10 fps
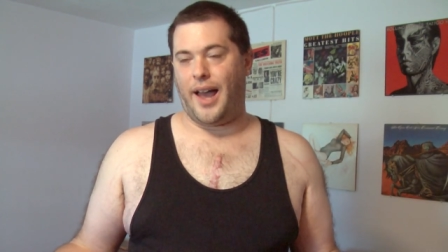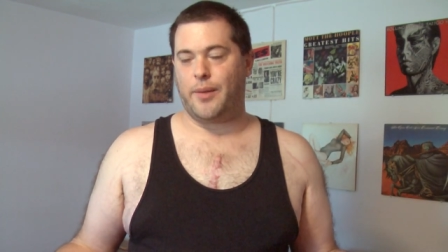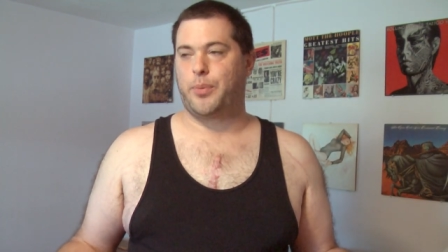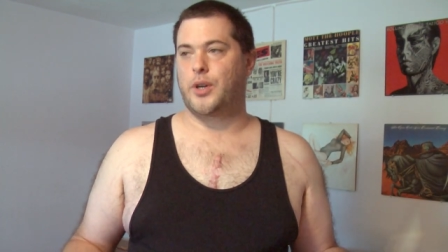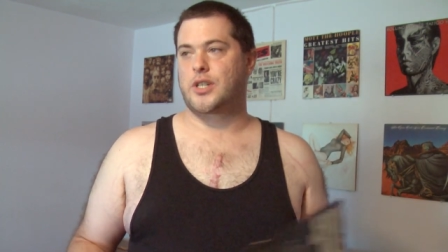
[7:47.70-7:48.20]
I
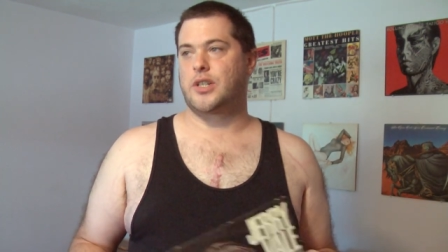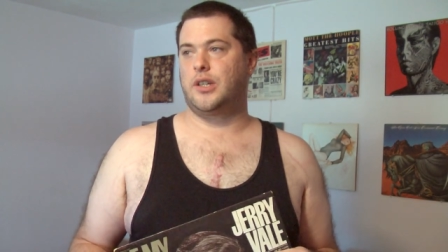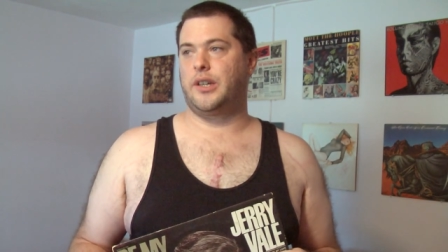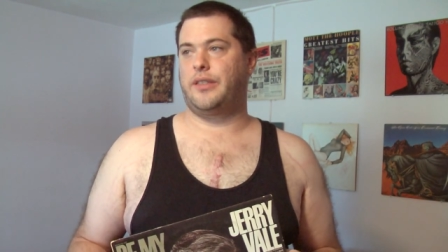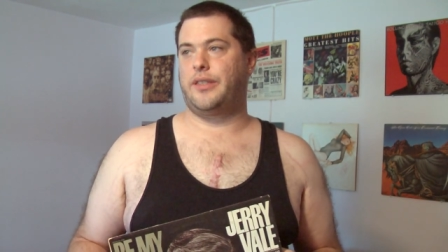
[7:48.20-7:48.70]

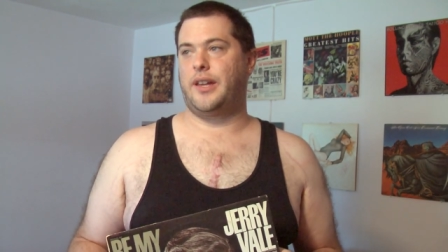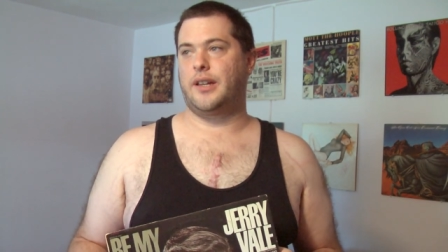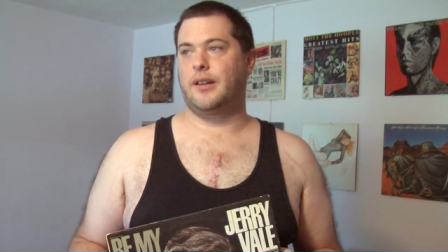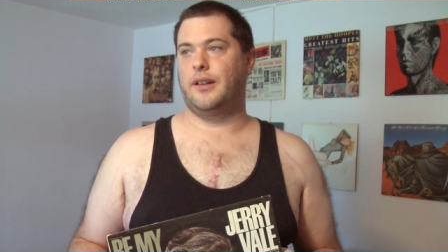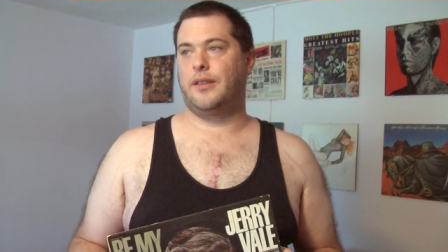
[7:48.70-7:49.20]
personally
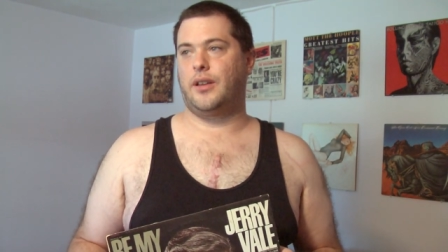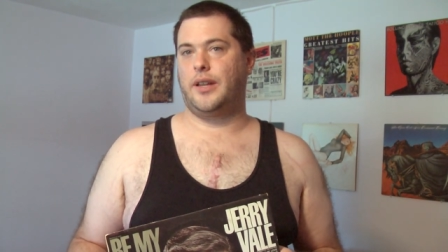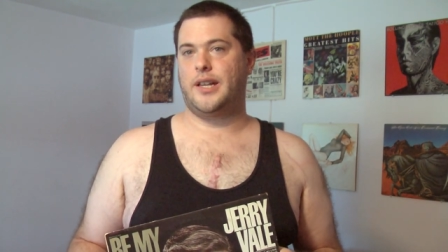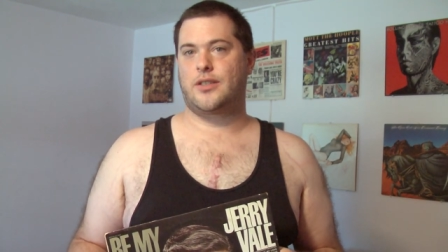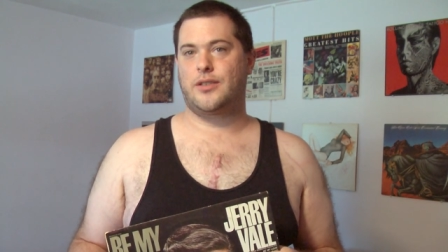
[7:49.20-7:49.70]
think the
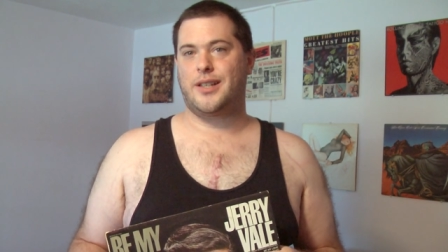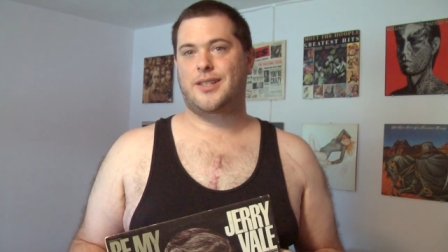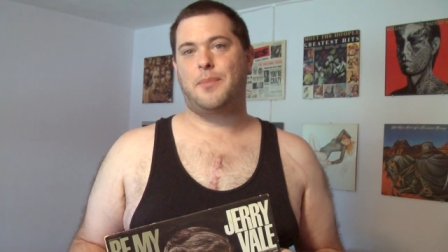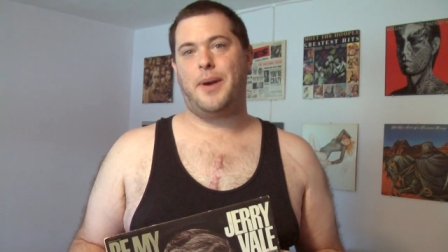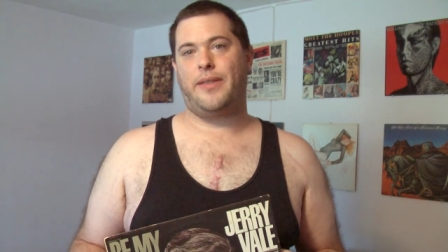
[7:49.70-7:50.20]

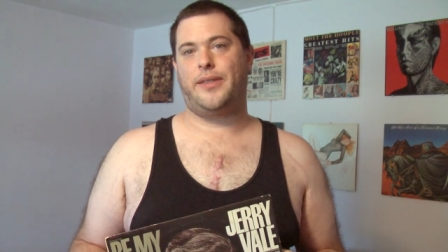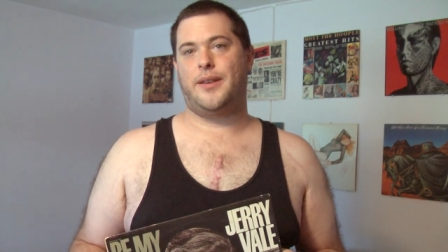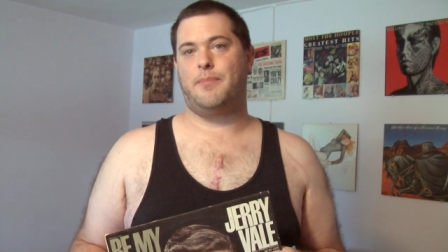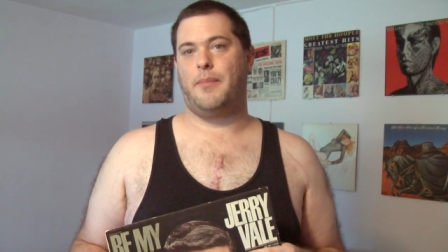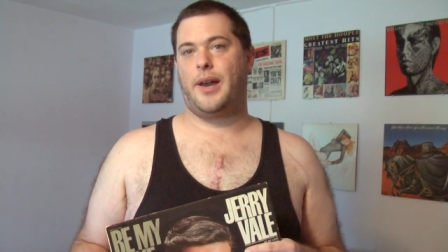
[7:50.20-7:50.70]
Laserdisc
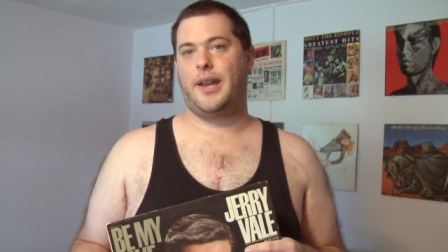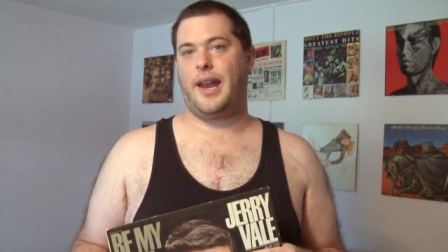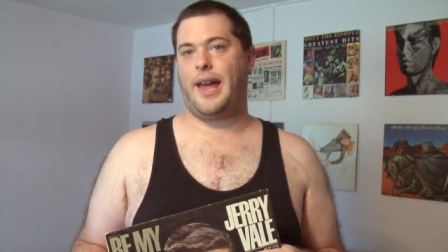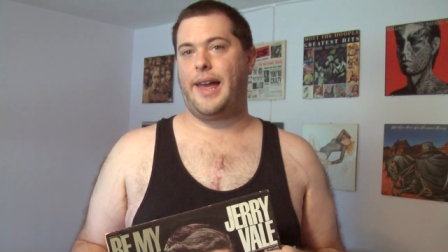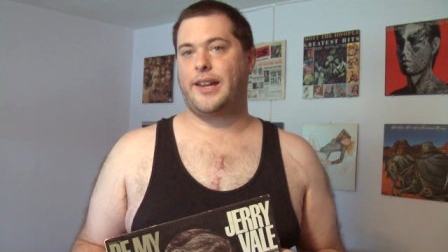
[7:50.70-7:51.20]
method might
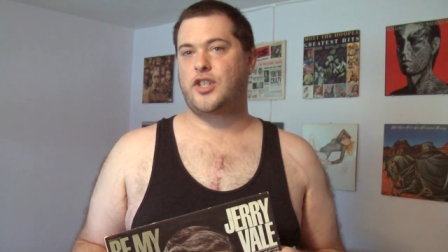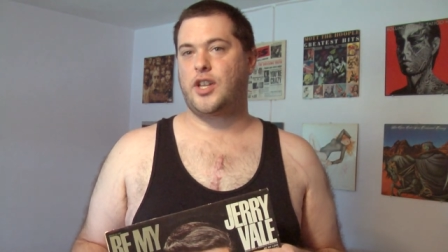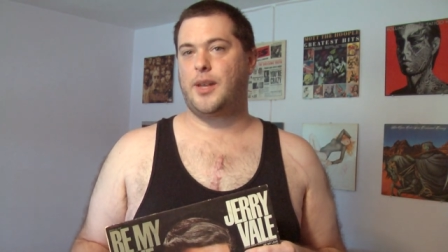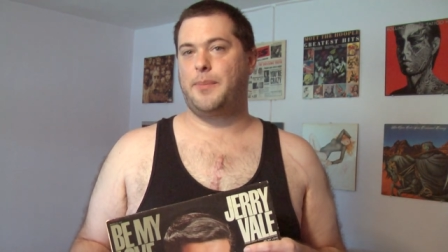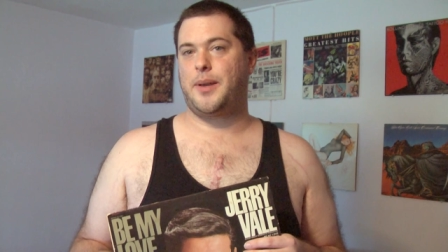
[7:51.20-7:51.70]

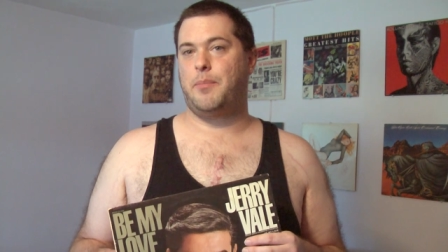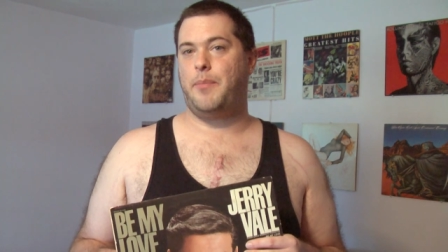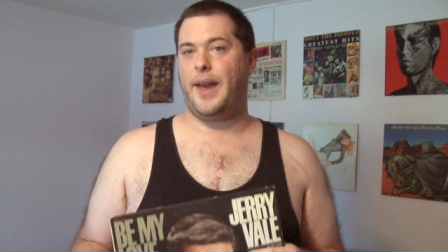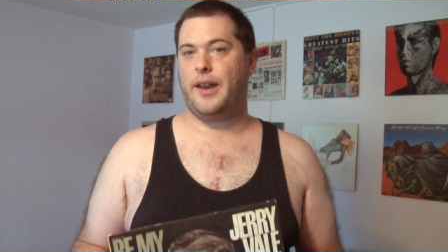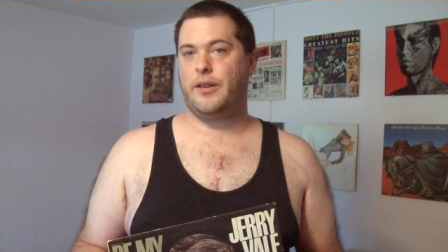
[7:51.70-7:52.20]
actually be
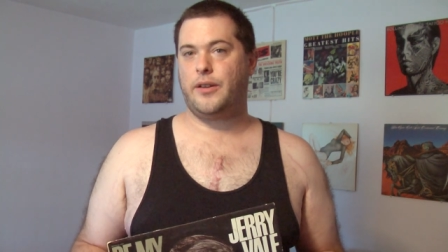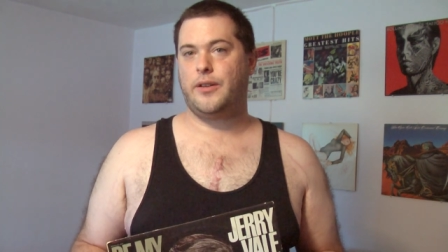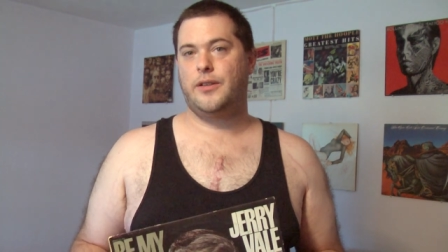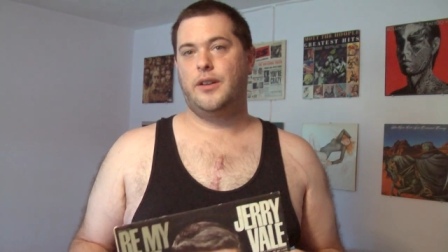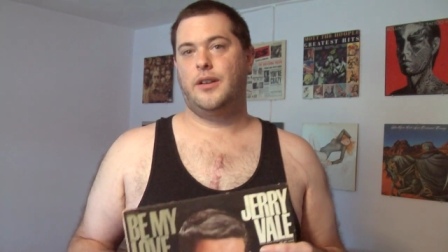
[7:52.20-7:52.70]
better